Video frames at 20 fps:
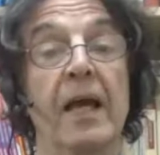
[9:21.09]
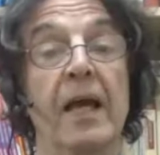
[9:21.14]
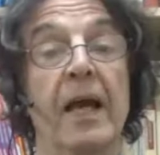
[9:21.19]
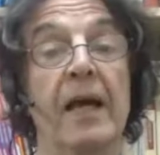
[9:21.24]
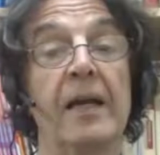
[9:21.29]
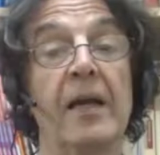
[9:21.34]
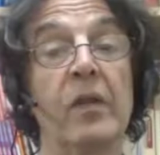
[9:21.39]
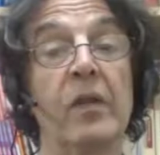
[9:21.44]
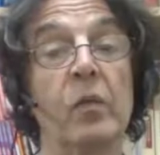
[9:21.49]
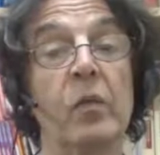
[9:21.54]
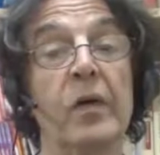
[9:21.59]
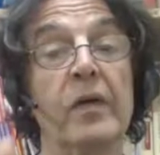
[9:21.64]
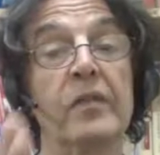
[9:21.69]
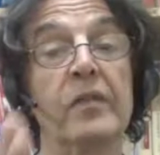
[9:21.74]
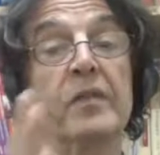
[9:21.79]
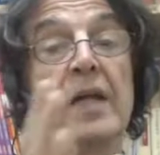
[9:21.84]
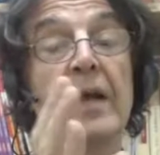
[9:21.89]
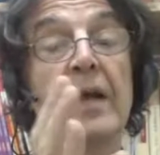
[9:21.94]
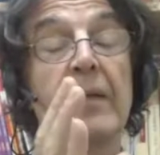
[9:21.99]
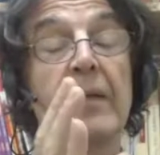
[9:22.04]
In other
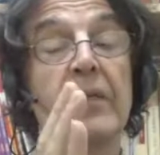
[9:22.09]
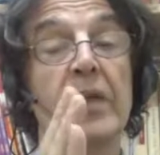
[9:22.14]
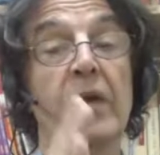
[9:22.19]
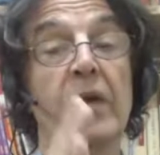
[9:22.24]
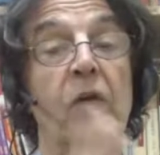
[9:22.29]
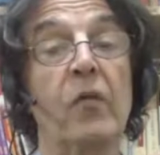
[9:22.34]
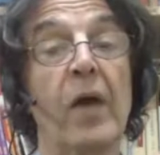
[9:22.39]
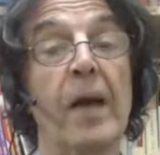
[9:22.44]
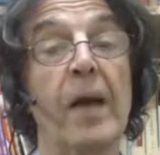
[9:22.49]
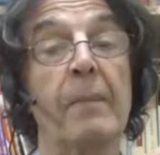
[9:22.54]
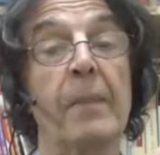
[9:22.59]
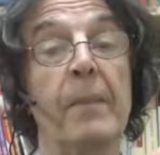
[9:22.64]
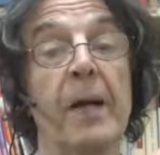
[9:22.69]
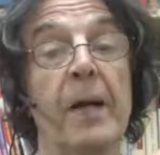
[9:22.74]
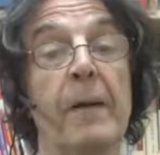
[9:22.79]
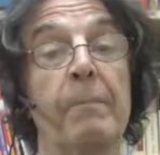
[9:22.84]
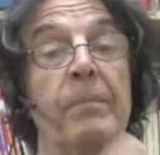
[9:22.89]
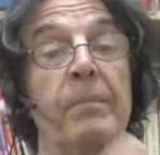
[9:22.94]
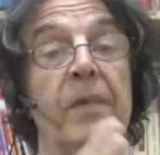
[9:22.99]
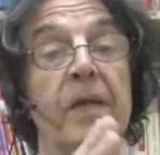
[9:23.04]
words, the
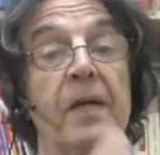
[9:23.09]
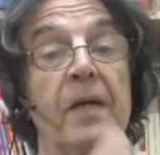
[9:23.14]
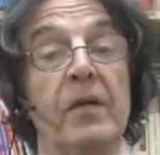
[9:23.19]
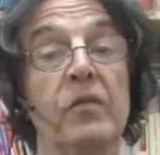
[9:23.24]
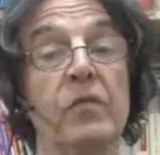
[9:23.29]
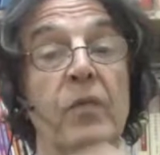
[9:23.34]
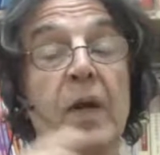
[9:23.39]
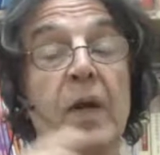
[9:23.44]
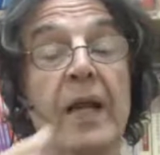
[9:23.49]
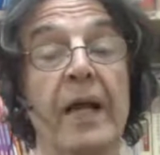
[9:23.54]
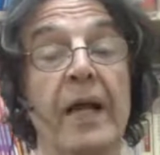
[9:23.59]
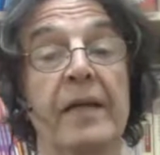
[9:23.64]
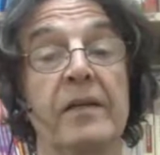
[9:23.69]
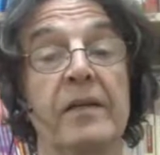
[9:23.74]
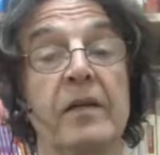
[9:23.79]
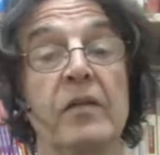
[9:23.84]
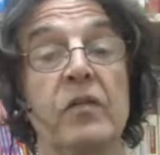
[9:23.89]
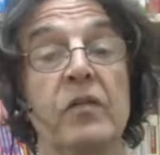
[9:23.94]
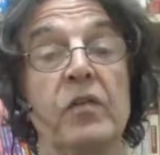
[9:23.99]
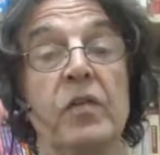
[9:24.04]
grammar is
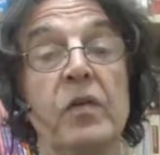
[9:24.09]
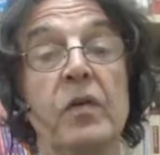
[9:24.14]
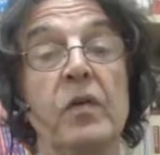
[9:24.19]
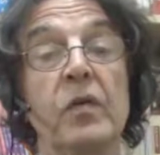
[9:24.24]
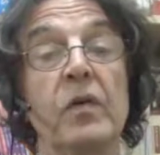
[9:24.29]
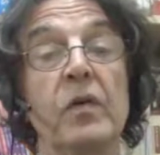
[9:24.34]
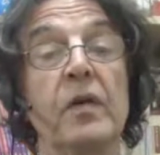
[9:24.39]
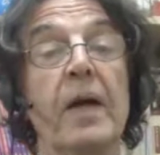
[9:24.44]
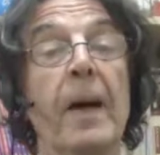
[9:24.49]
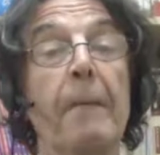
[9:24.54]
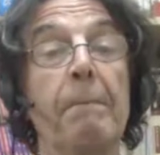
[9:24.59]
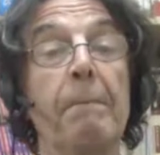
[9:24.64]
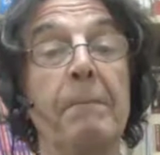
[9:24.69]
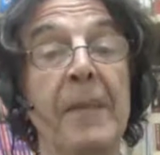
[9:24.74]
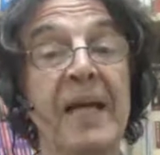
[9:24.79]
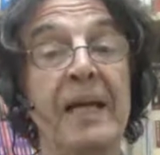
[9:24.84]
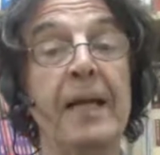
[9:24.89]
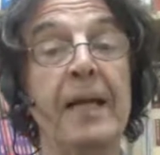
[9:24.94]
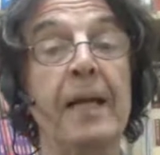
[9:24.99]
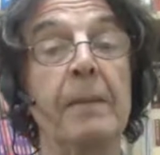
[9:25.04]
related to a
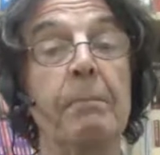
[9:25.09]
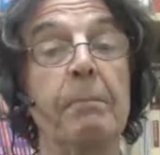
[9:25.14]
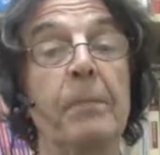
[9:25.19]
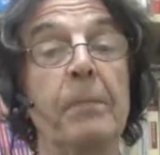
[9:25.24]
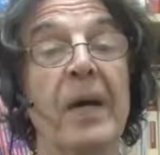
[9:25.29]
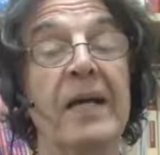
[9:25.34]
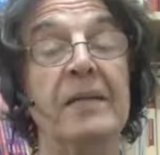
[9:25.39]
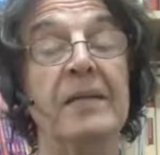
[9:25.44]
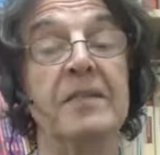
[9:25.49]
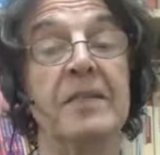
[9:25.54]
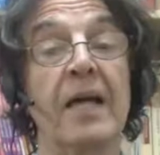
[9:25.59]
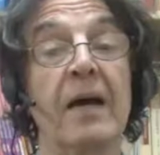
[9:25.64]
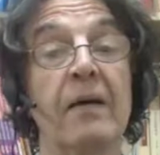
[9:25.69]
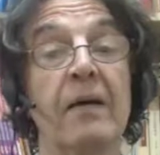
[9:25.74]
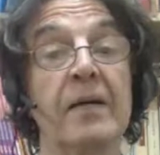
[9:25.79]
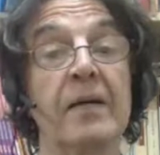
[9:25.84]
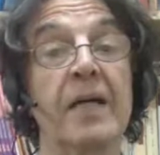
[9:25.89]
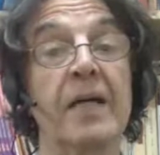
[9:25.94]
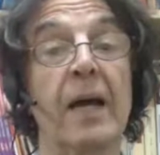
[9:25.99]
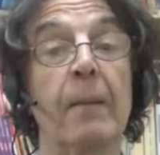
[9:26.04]
meaning-based
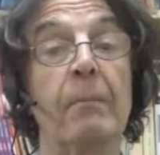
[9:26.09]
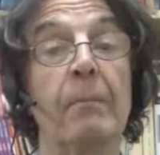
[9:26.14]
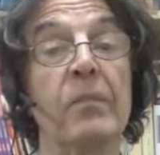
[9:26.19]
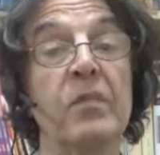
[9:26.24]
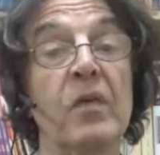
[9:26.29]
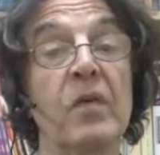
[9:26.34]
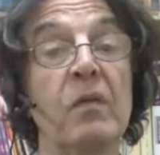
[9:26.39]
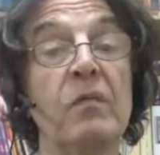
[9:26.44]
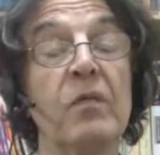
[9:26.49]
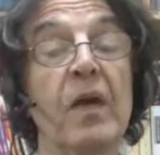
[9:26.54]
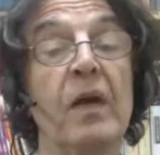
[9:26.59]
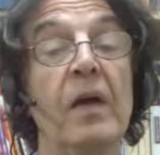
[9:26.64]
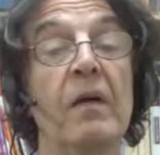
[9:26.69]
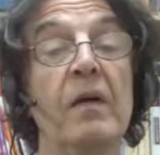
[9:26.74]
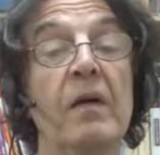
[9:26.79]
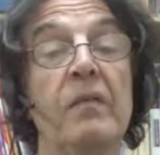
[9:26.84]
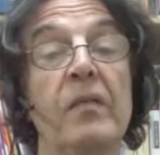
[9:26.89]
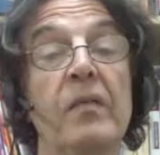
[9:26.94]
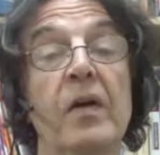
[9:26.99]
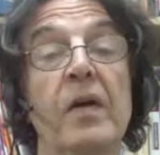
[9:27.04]
outcome. So
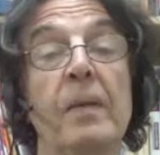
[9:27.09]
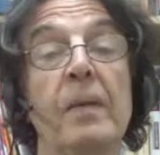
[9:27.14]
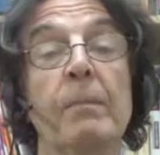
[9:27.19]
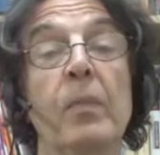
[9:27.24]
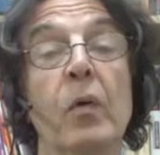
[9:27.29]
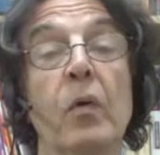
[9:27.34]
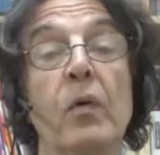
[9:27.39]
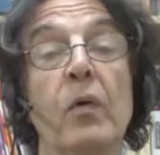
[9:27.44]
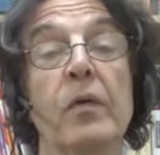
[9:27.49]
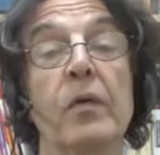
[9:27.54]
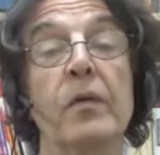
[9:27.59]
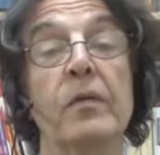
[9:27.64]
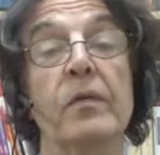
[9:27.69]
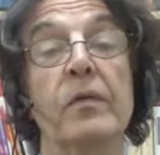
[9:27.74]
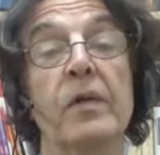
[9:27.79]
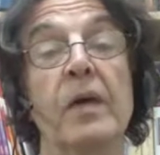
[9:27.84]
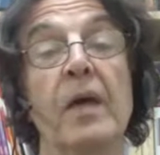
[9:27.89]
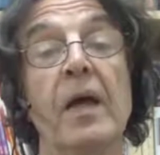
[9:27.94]
very, very important.